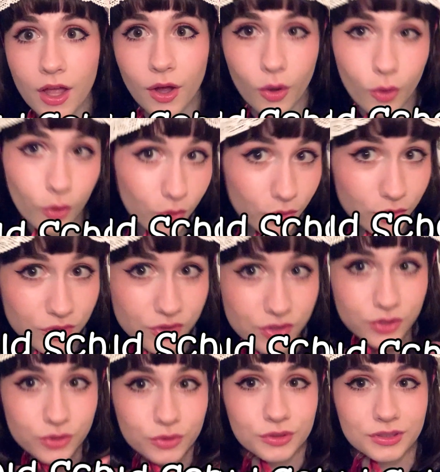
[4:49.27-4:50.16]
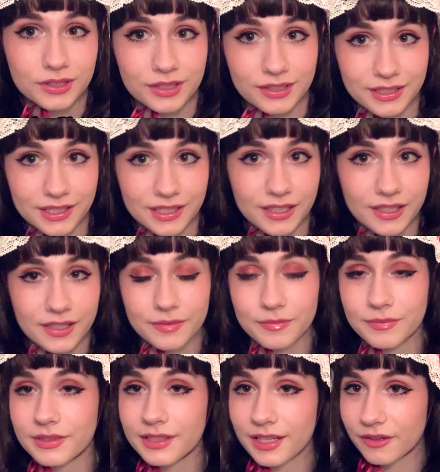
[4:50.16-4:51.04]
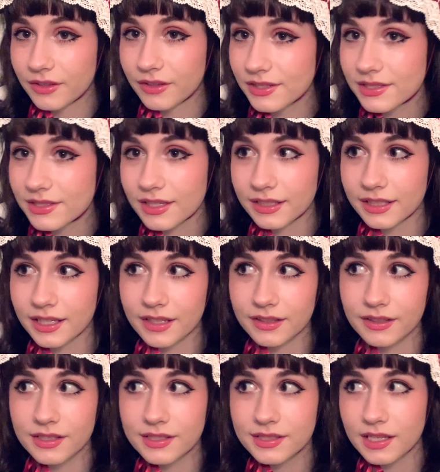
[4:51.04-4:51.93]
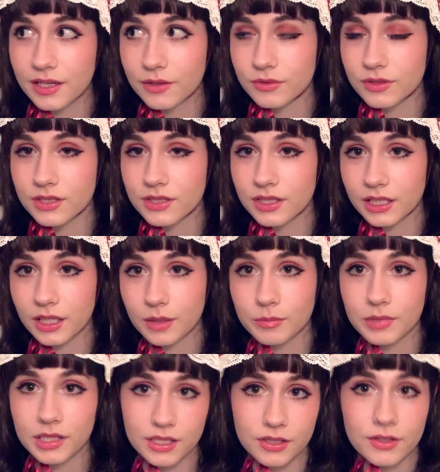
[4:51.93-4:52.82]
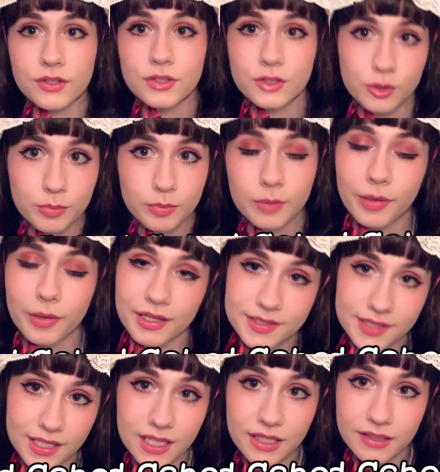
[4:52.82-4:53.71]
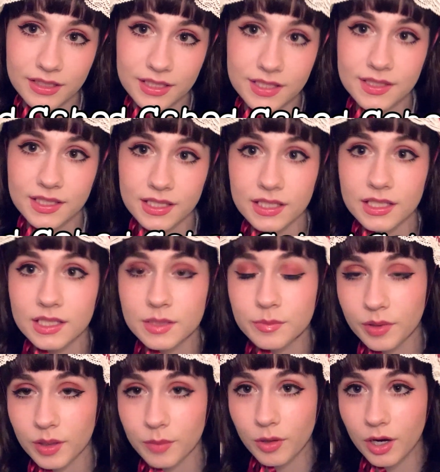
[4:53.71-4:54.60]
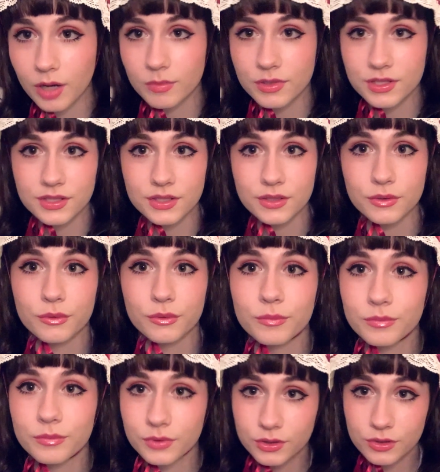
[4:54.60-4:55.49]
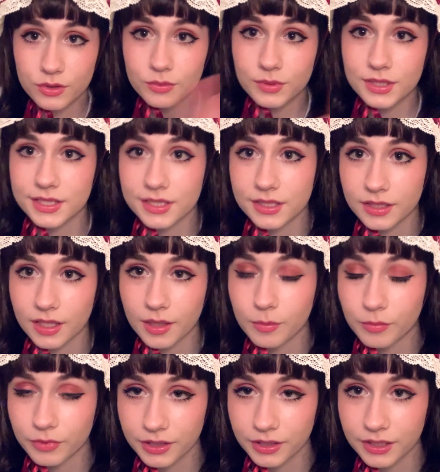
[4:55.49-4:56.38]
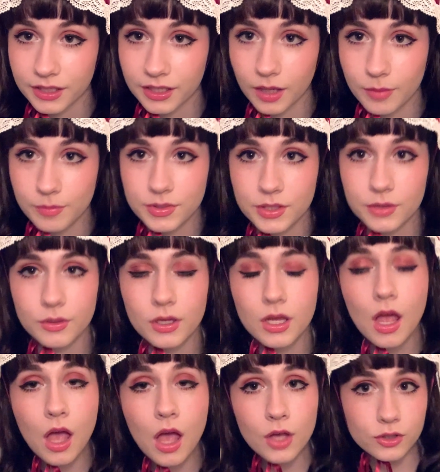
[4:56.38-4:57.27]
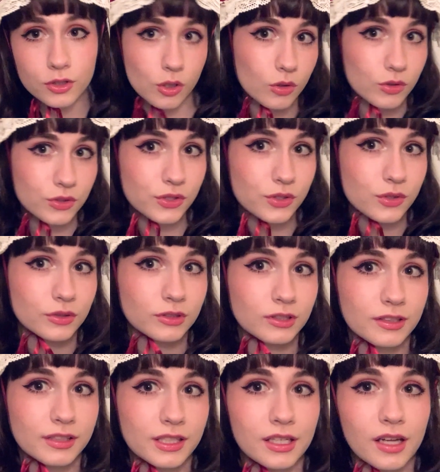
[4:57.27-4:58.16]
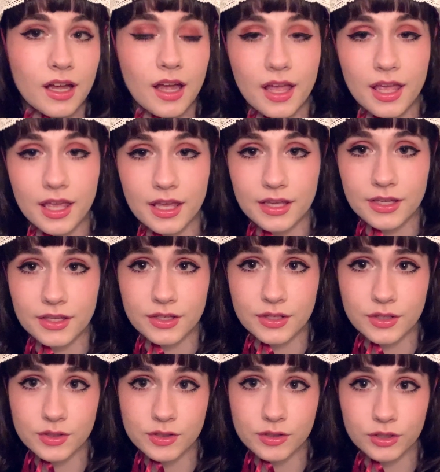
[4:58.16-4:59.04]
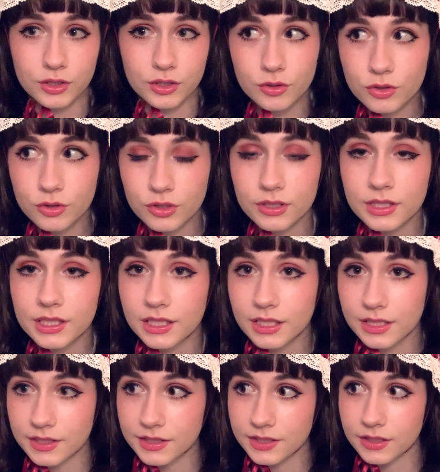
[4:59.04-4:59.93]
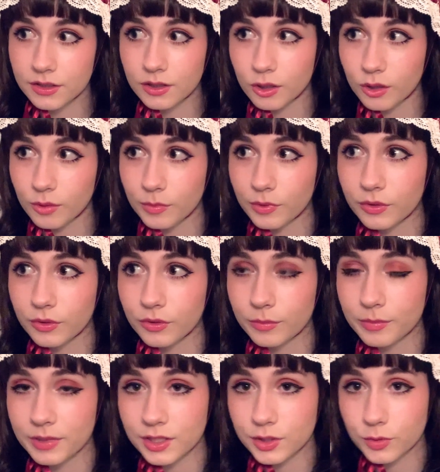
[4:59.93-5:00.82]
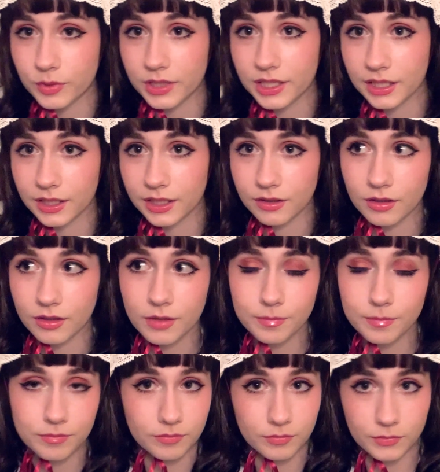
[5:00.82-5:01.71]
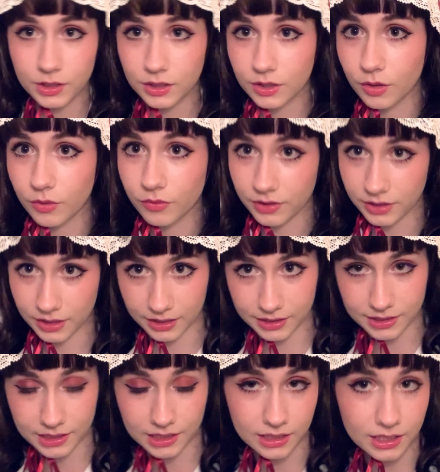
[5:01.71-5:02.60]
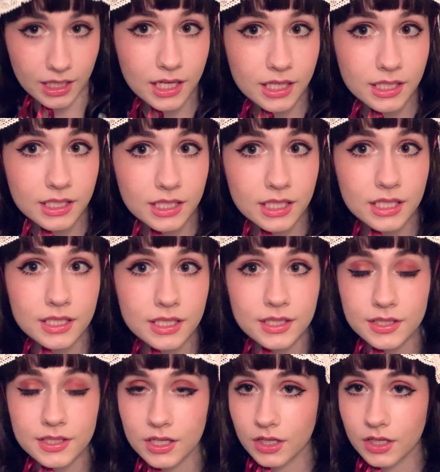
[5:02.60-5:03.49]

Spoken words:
Old school Lolita. Now this sounds like I'm being stupid by saying these things, but I promise you there's a reason I'm leading up to. So old school Lolita is usually considerable between, you know, the 1990s